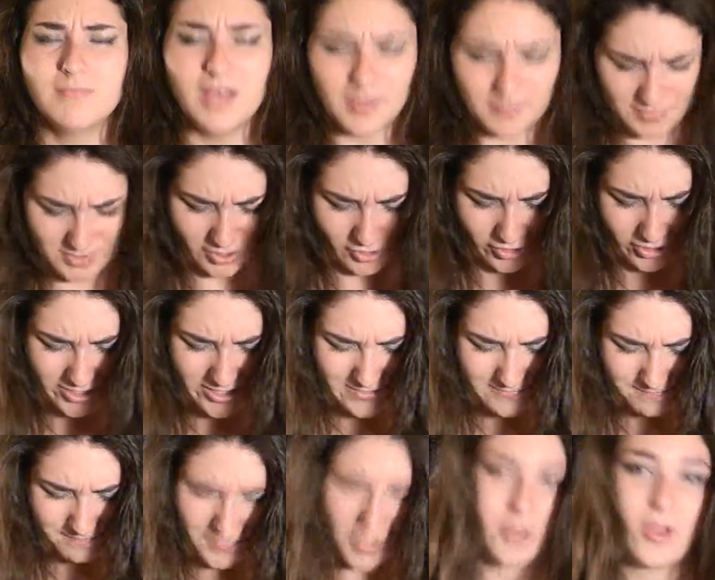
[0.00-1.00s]
I'm sorry.
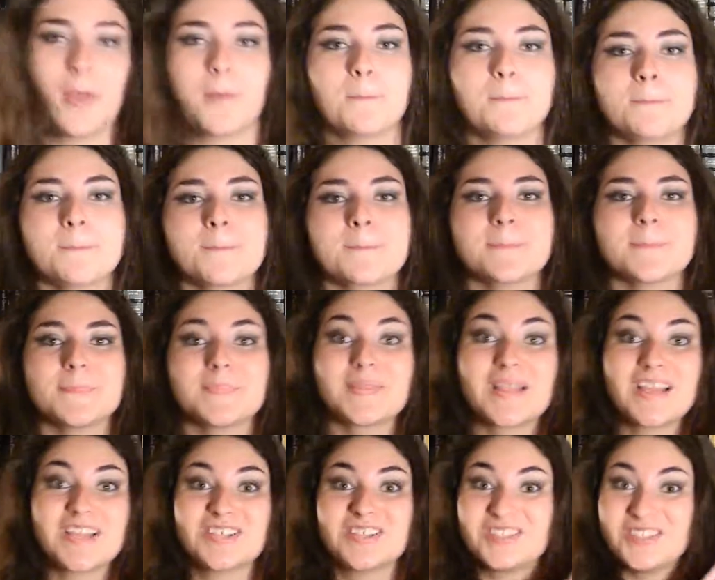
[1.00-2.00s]
Okay.
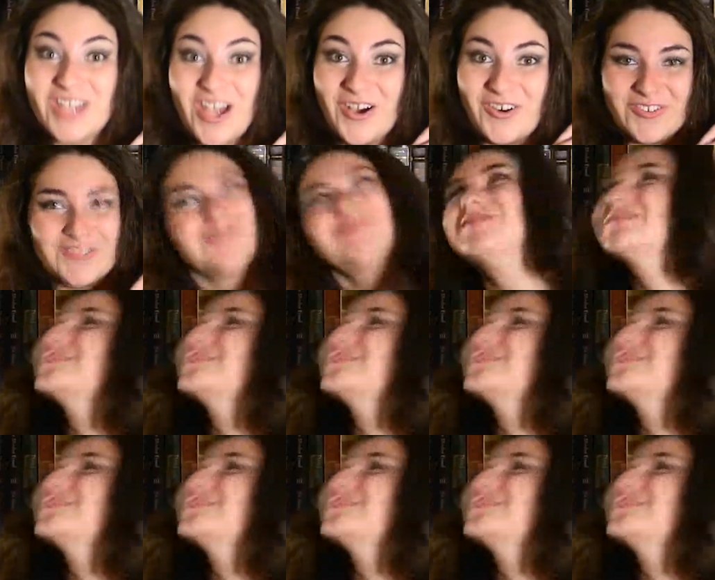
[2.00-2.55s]
So,